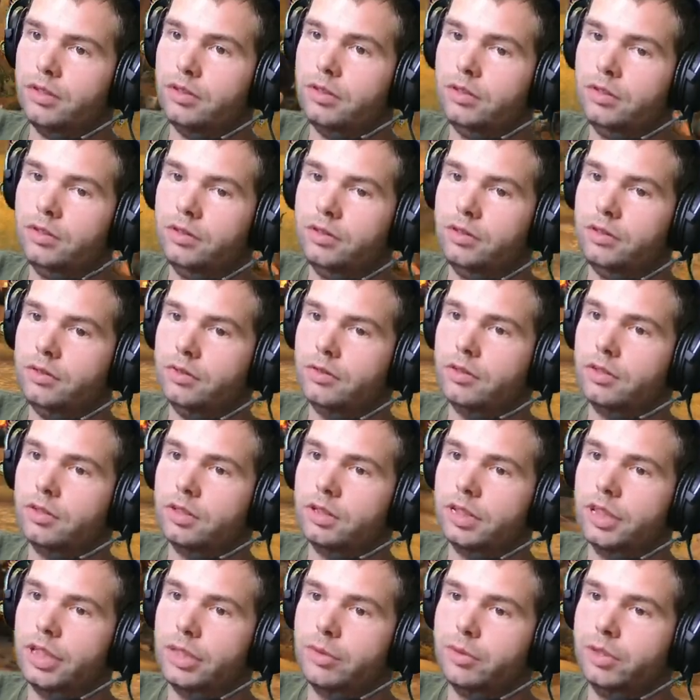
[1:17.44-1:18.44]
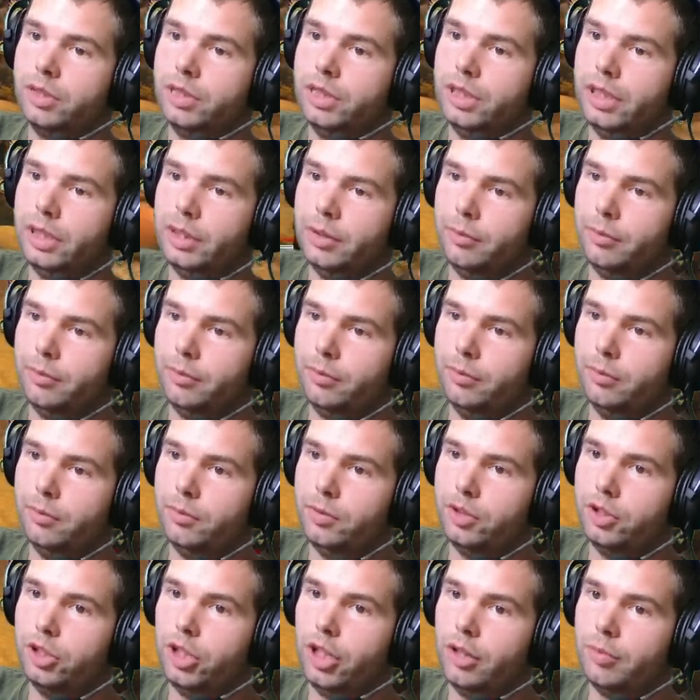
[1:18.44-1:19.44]
Hmm. Can we
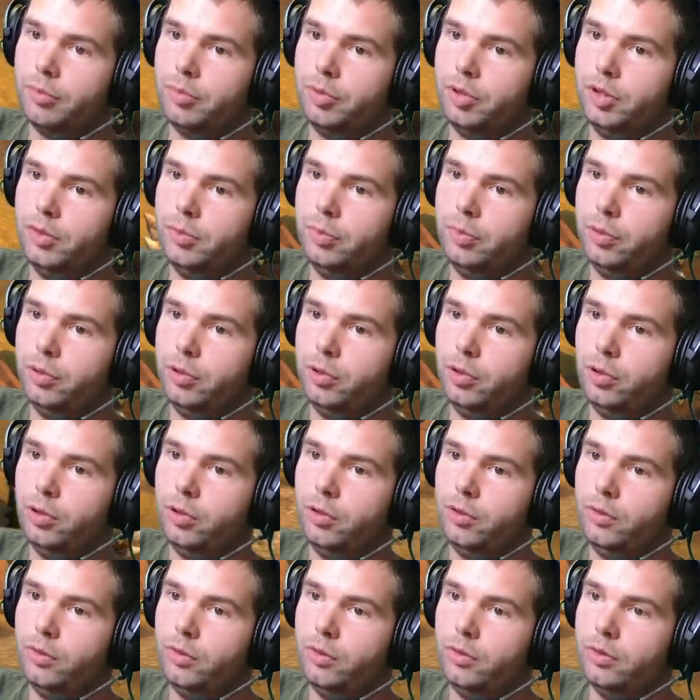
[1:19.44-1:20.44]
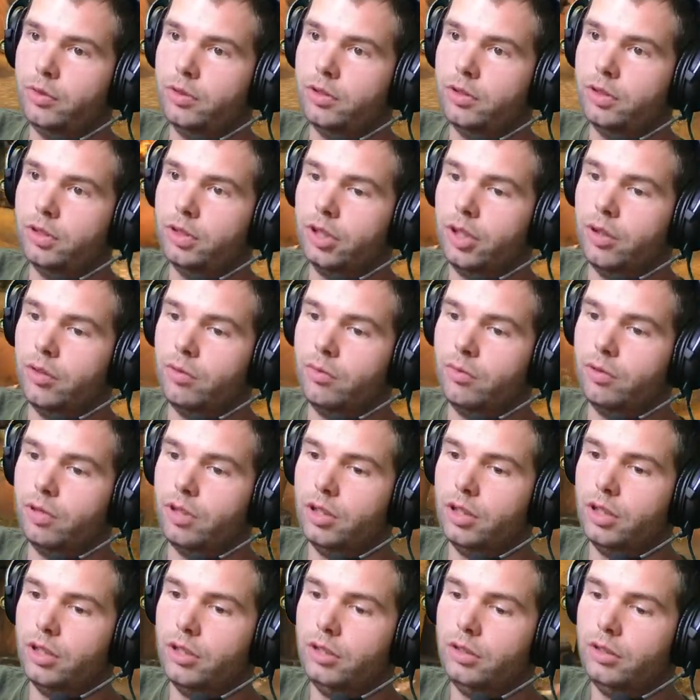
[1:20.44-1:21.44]
dot people? Got
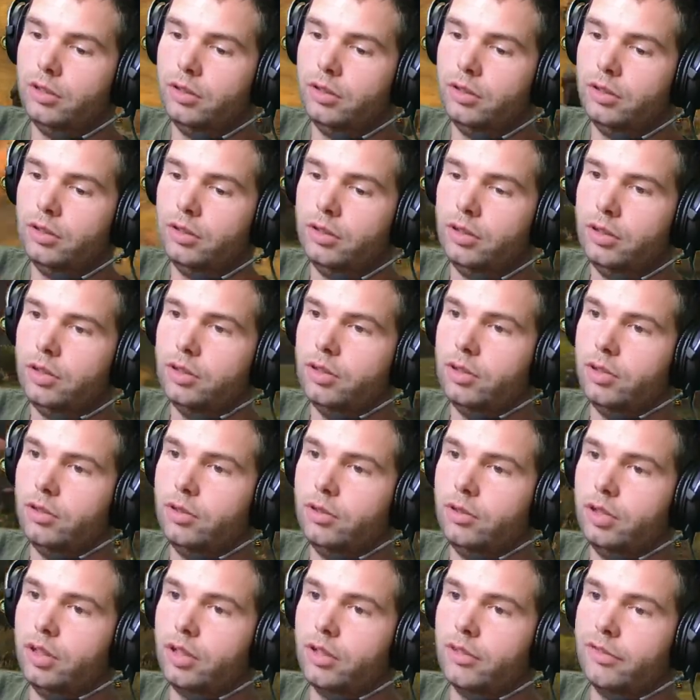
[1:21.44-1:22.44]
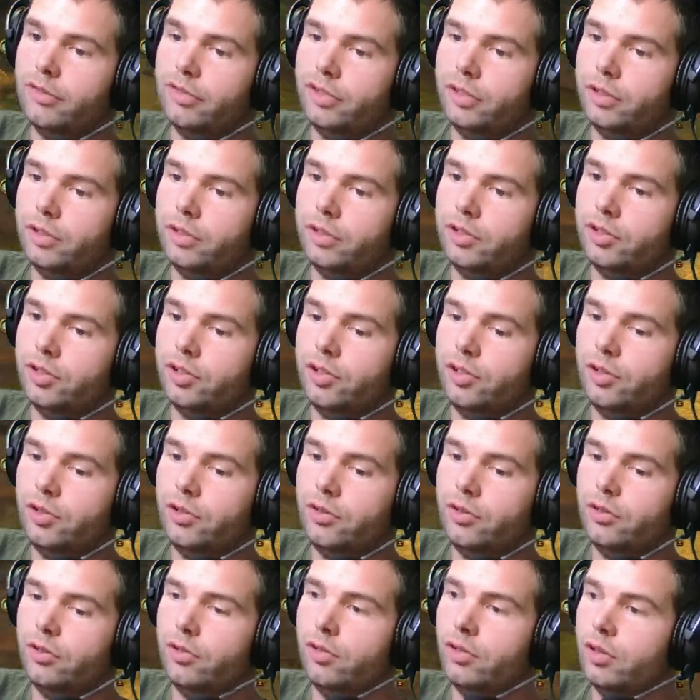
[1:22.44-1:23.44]
one, two, gonna fear this
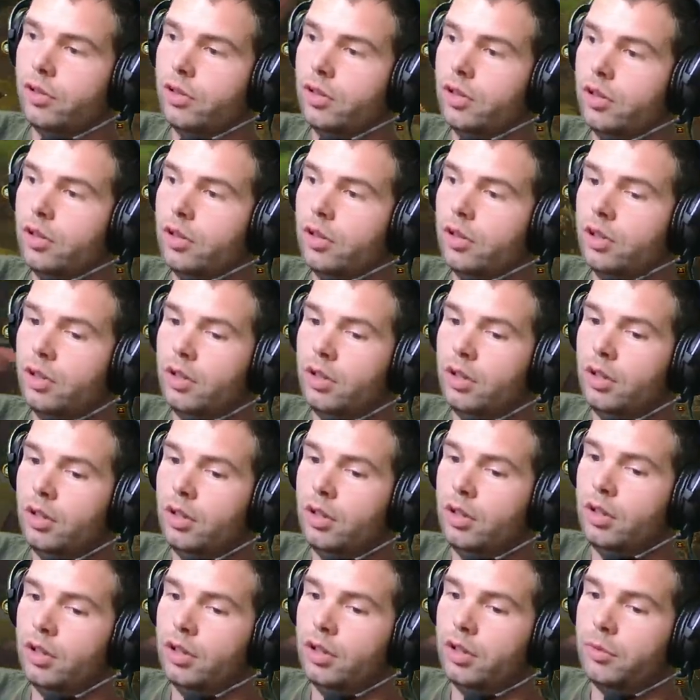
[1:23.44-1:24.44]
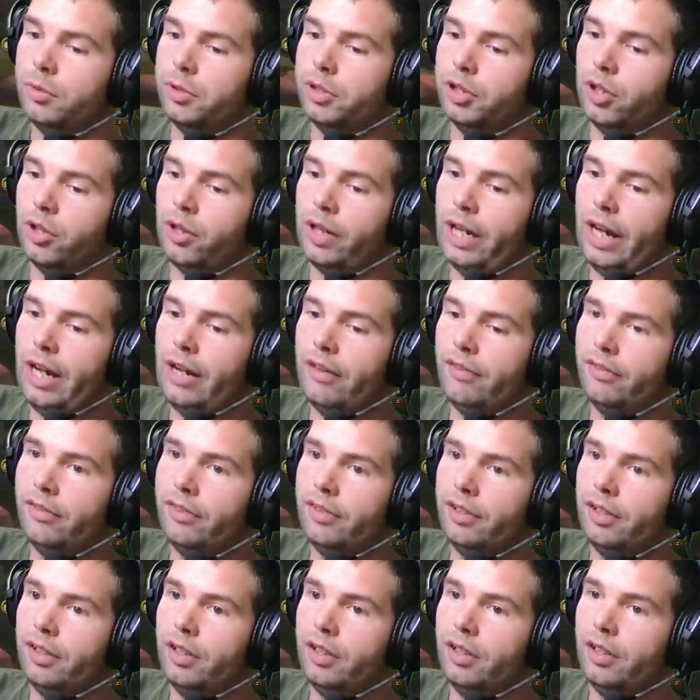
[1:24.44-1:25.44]
dude. We don't
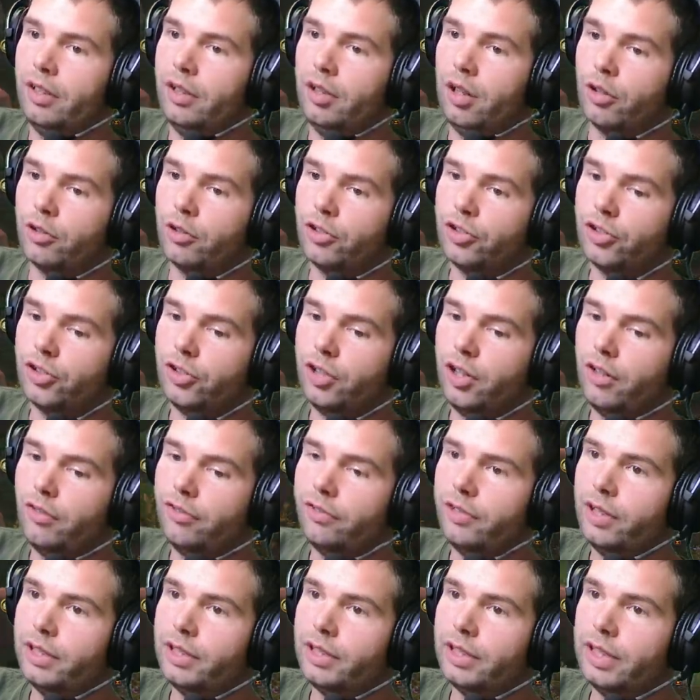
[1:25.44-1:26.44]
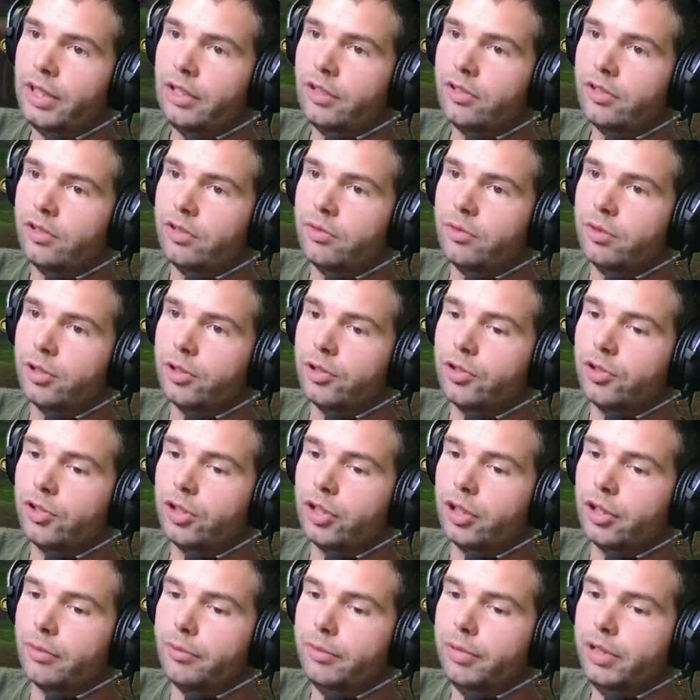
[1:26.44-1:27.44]
have uh, our stuff right now, so we're
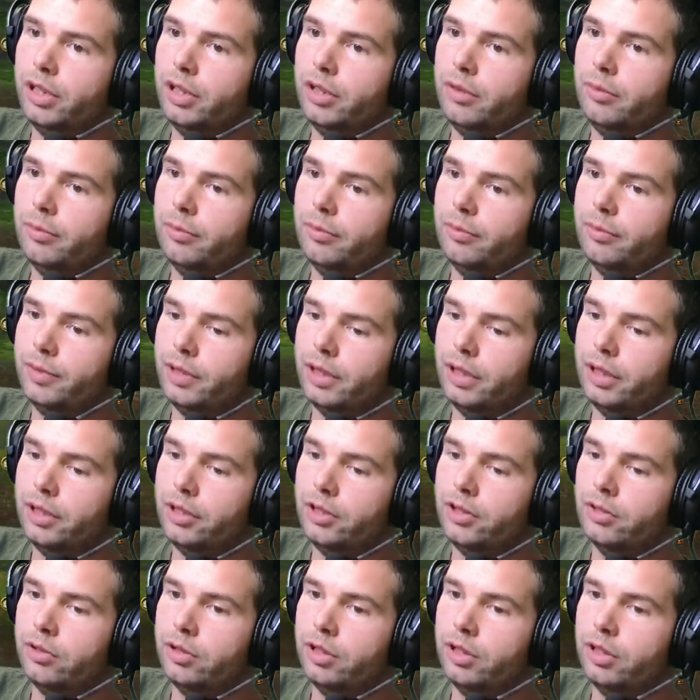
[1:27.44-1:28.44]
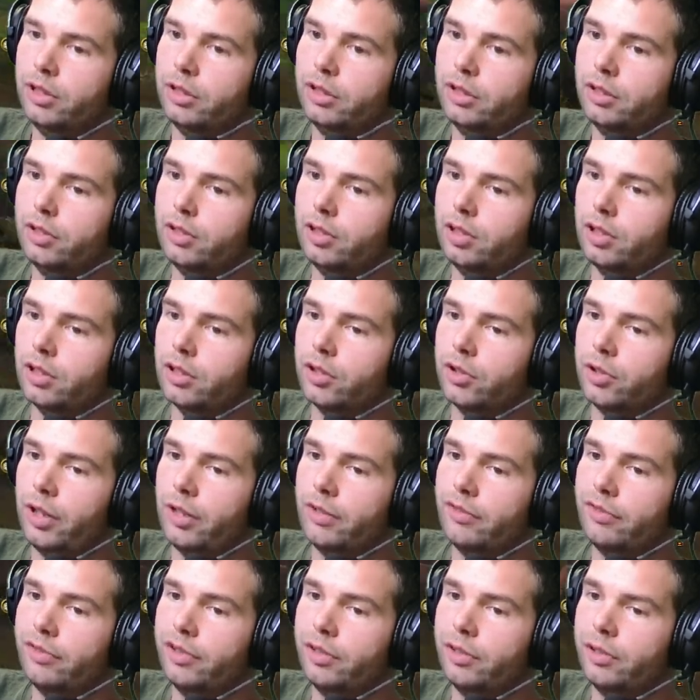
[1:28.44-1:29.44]
just gonna beam into it. He's gonna
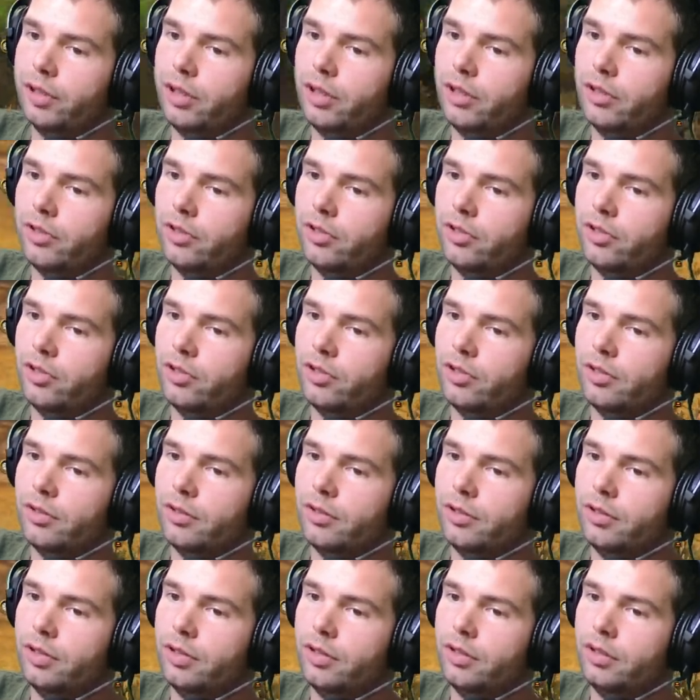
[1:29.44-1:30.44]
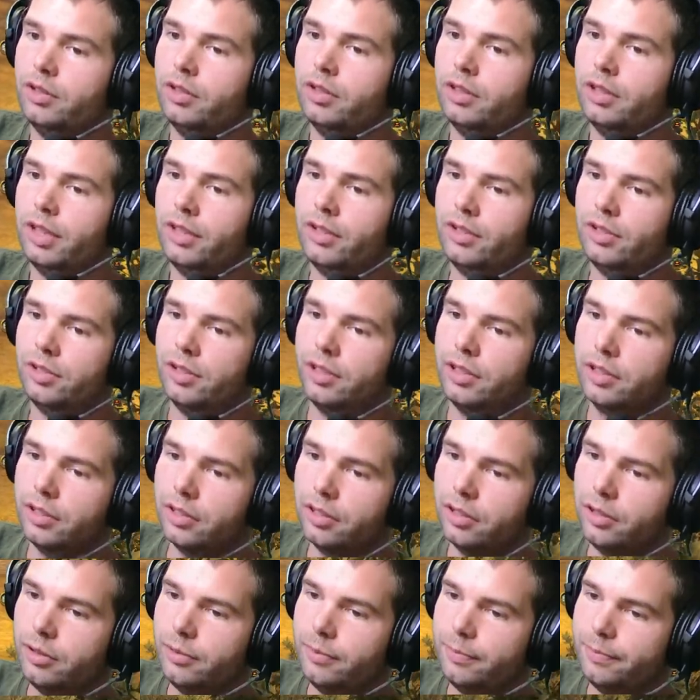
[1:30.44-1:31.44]
try and fear us. That's a
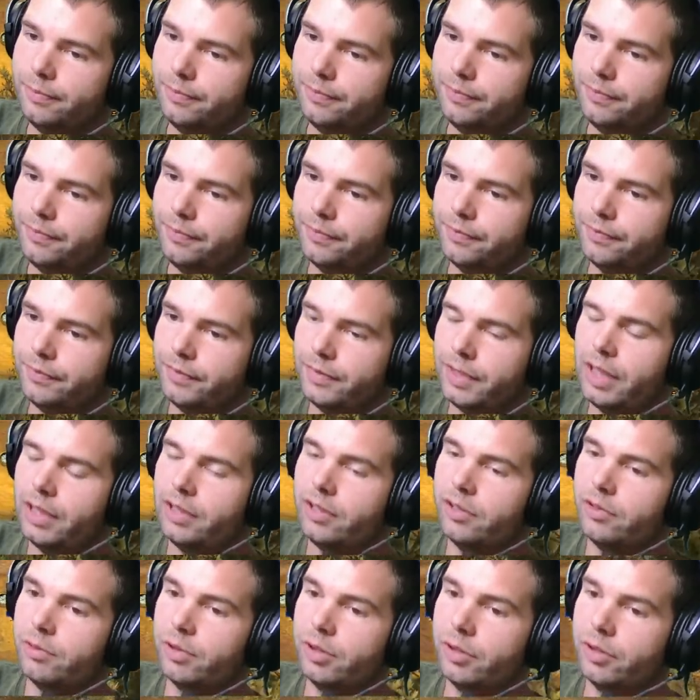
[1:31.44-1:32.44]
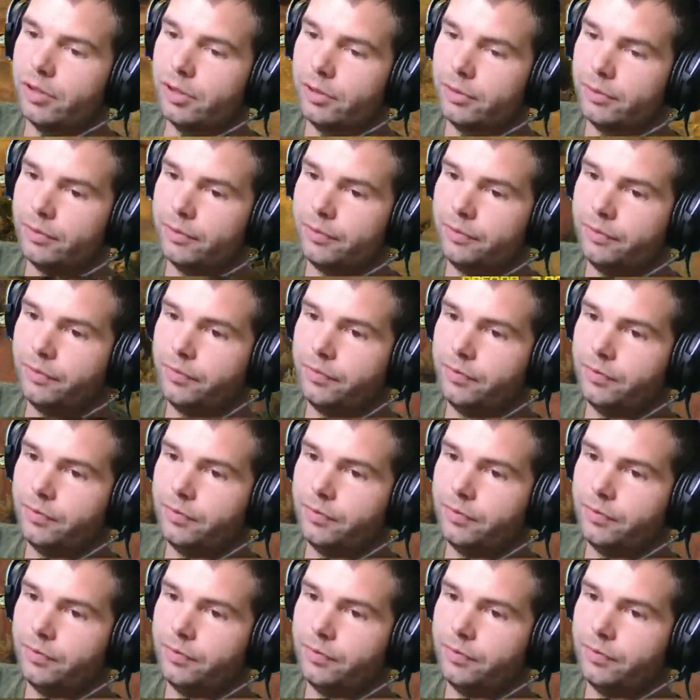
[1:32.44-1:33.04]
healer. That's weird.